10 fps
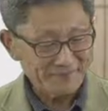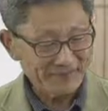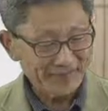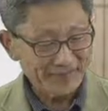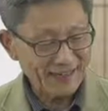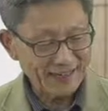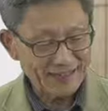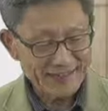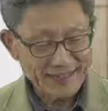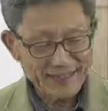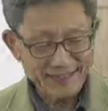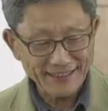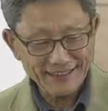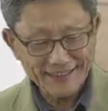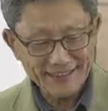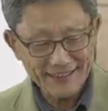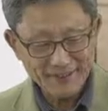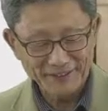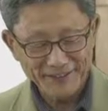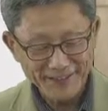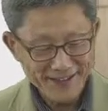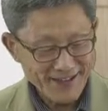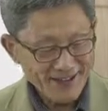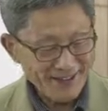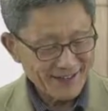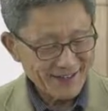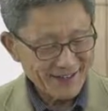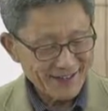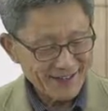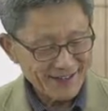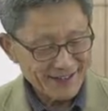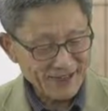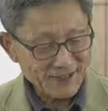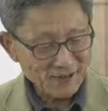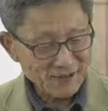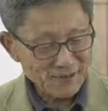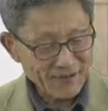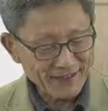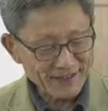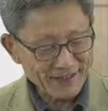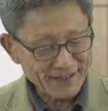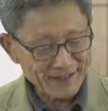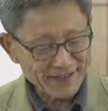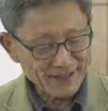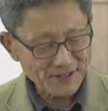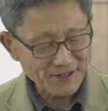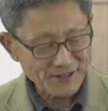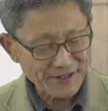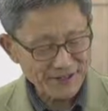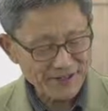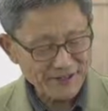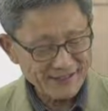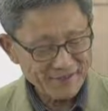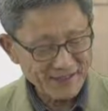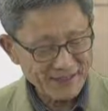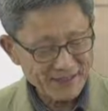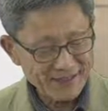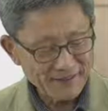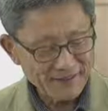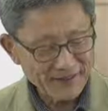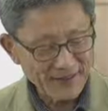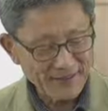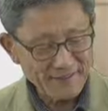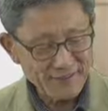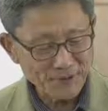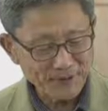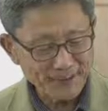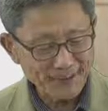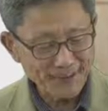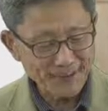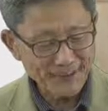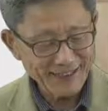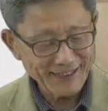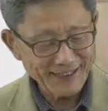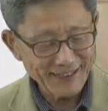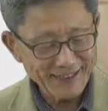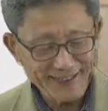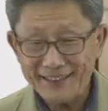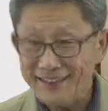And second case, this one. Then so ozone vacancy concentration is fixed by impurity, okay?